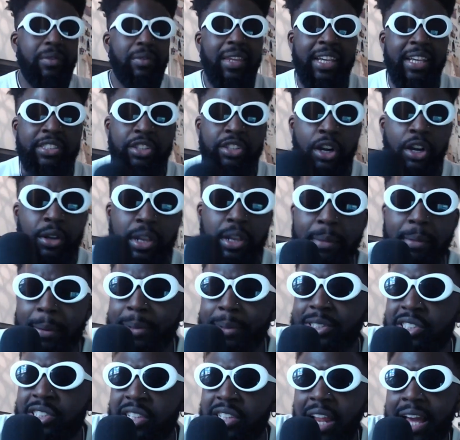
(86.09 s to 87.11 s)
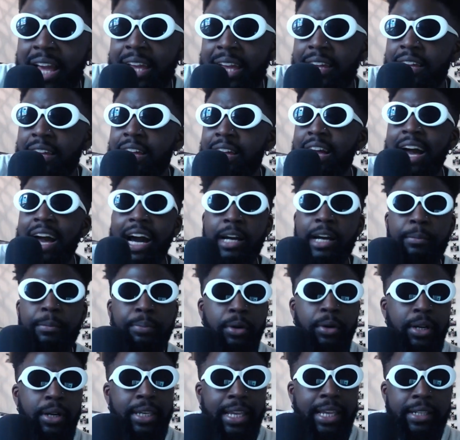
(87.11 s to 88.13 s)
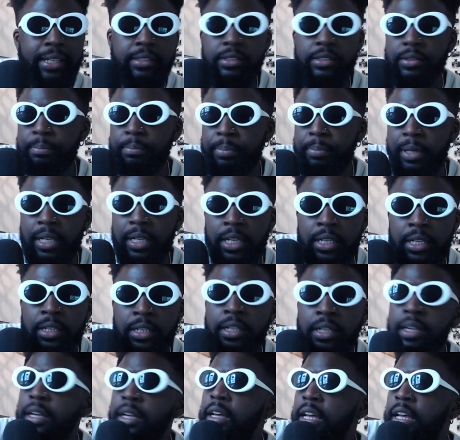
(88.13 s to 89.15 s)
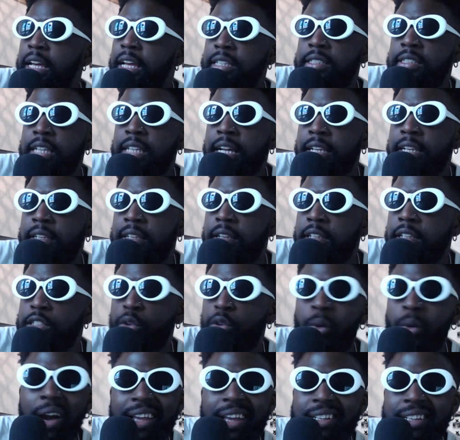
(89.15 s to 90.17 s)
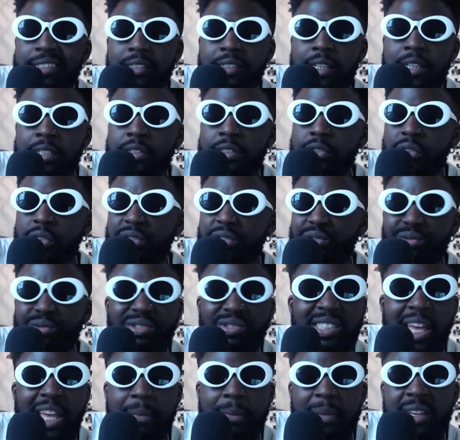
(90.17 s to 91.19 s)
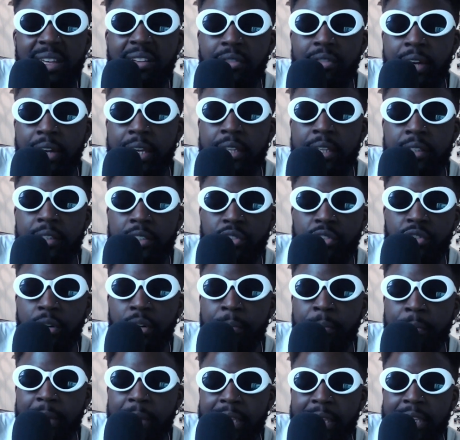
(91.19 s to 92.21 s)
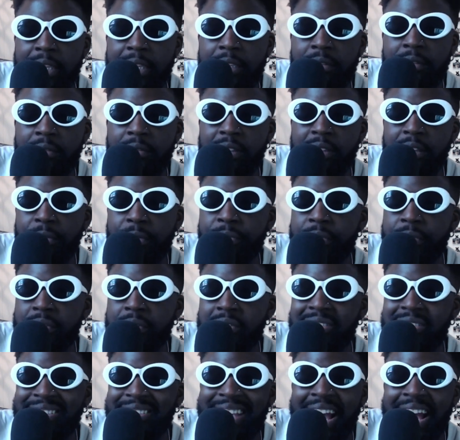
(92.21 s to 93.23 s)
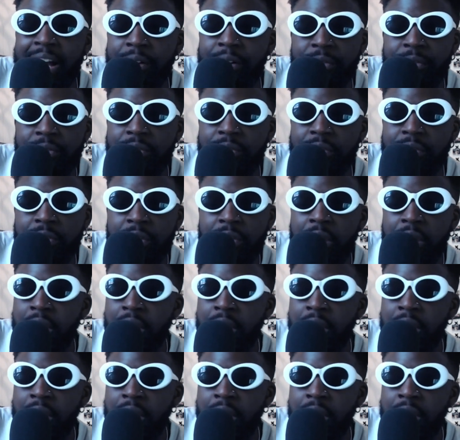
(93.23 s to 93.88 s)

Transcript: it's only maybe slight I'd put against Berlin. It's that it's quite, it's all samey, right? There's not many different sounds